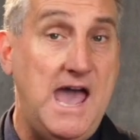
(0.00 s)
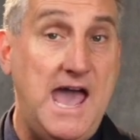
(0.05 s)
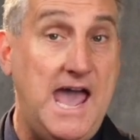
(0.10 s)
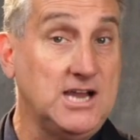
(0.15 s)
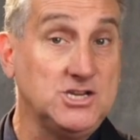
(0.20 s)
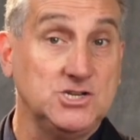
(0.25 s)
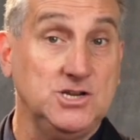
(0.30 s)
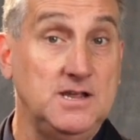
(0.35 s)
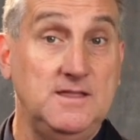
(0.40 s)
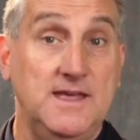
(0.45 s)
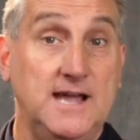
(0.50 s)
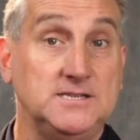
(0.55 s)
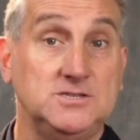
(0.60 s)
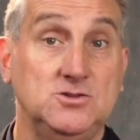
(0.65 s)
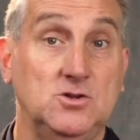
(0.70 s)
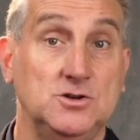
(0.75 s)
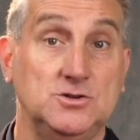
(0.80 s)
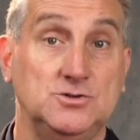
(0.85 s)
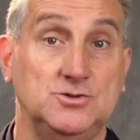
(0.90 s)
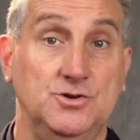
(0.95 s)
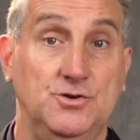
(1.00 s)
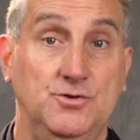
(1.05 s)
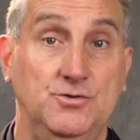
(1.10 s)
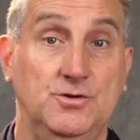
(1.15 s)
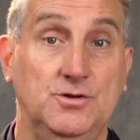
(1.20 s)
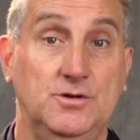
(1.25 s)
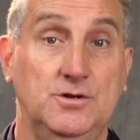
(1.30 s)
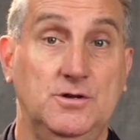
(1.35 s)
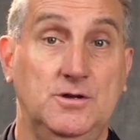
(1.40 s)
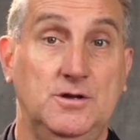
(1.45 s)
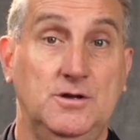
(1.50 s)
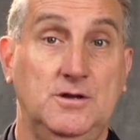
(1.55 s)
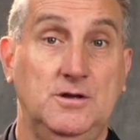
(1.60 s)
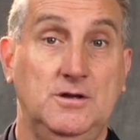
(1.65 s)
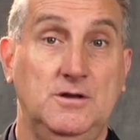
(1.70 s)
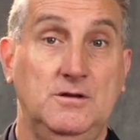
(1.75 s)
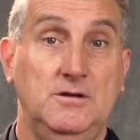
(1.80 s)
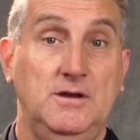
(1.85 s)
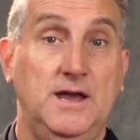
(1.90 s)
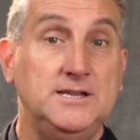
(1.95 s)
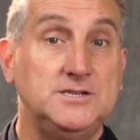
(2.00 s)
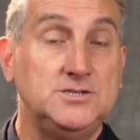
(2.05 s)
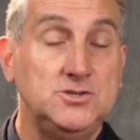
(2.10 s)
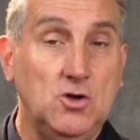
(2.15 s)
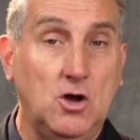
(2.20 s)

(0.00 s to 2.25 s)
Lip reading: Actually, that's not true. It's